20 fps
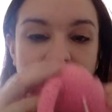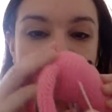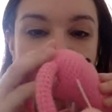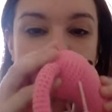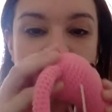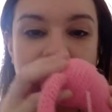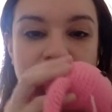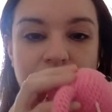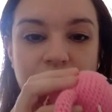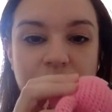
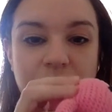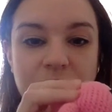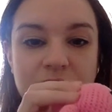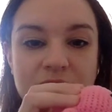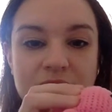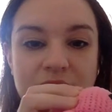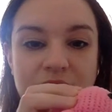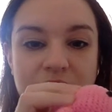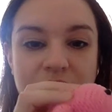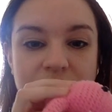if the
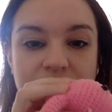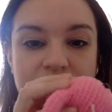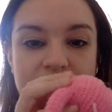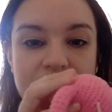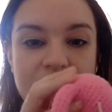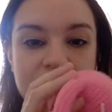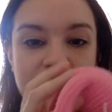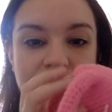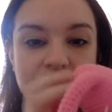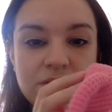woman's in a
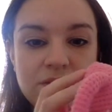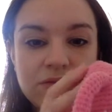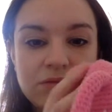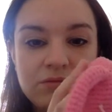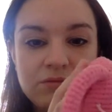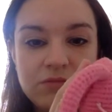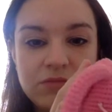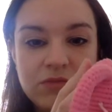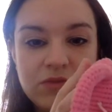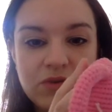really
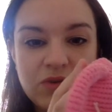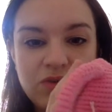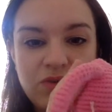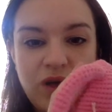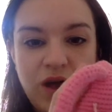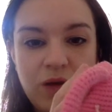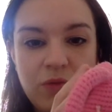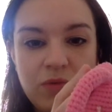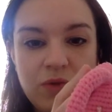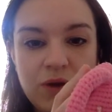sort of
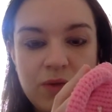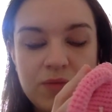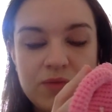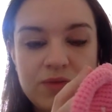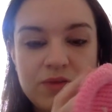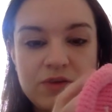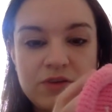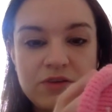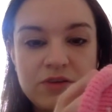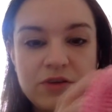upright
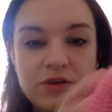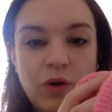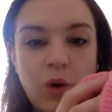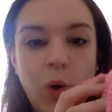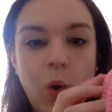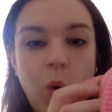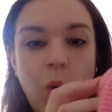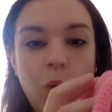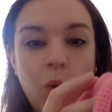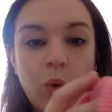position,
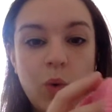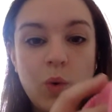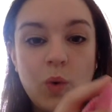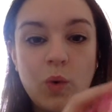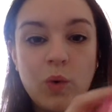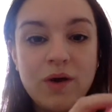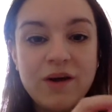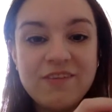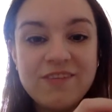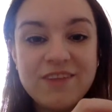
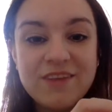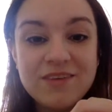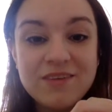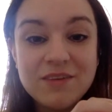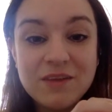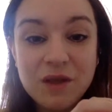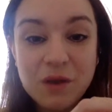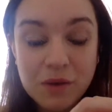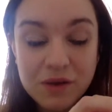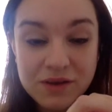or if there's
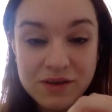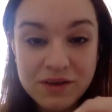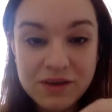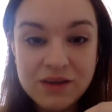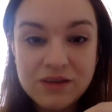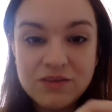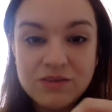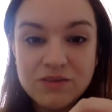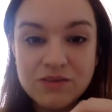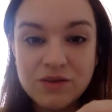no
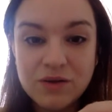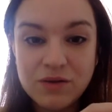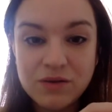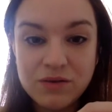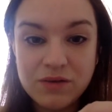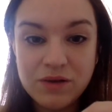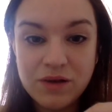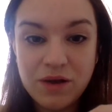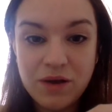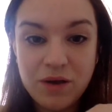adhesions
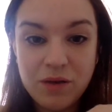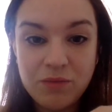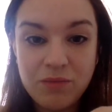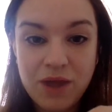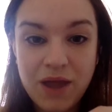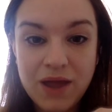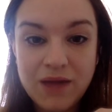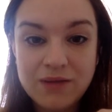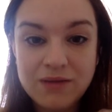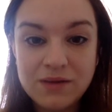holding her in
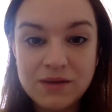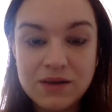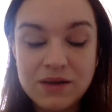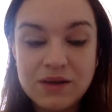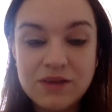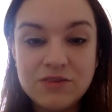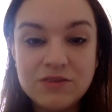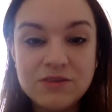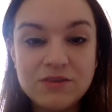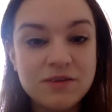place,
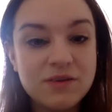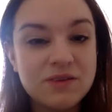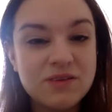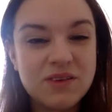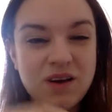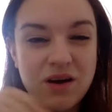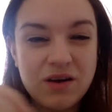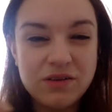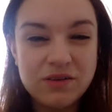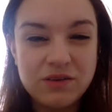adhesions are
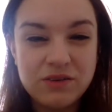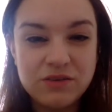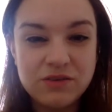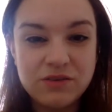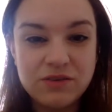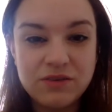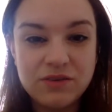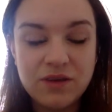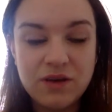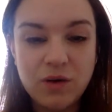scar
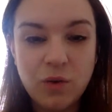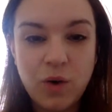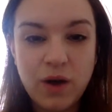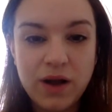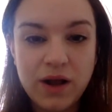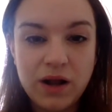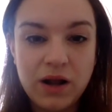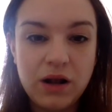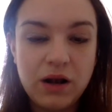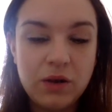tissues that are
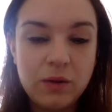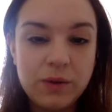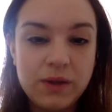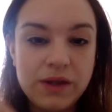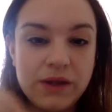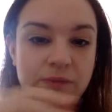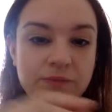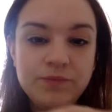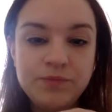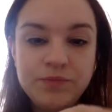quite
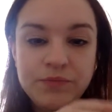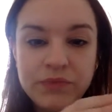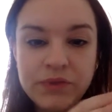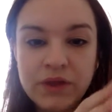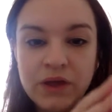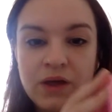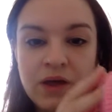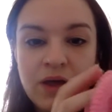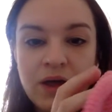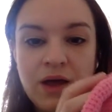gluey.
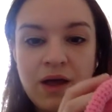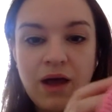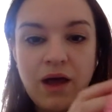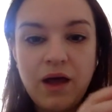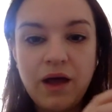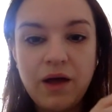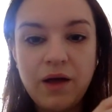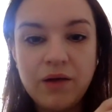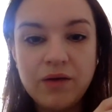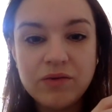
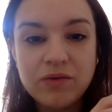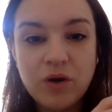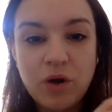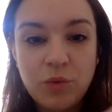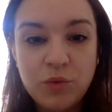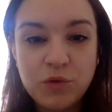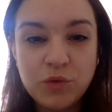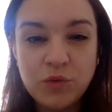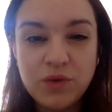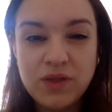It's
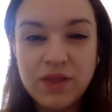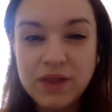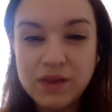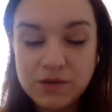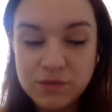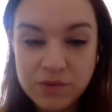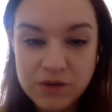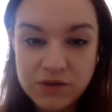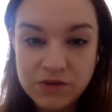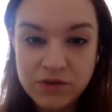common with
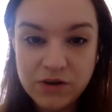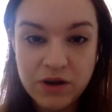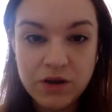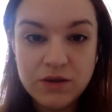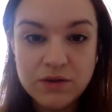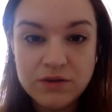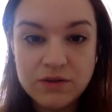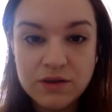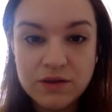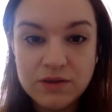
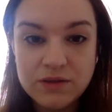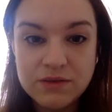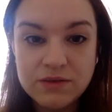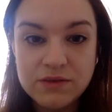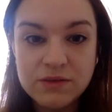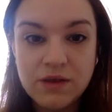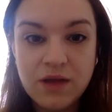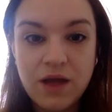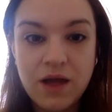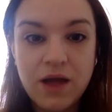
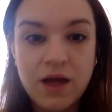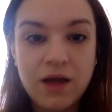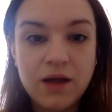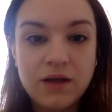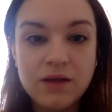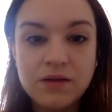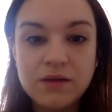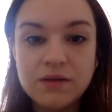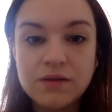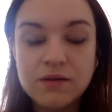endometriosis
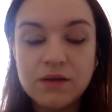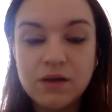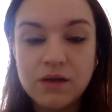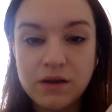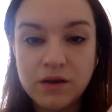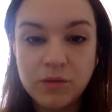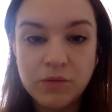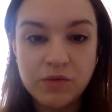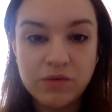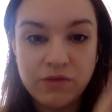and a
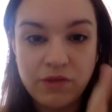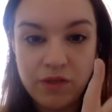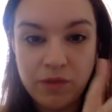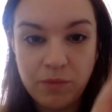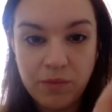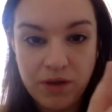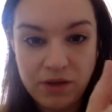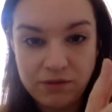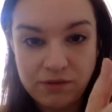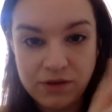number of
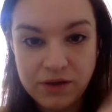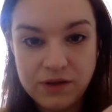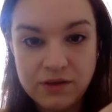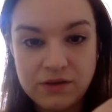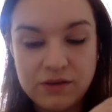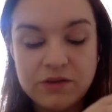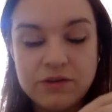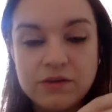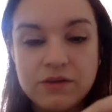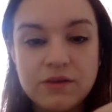other pelvic
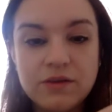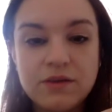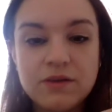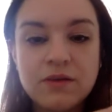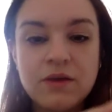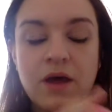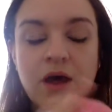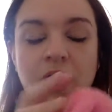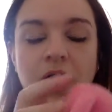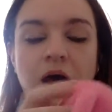conditions.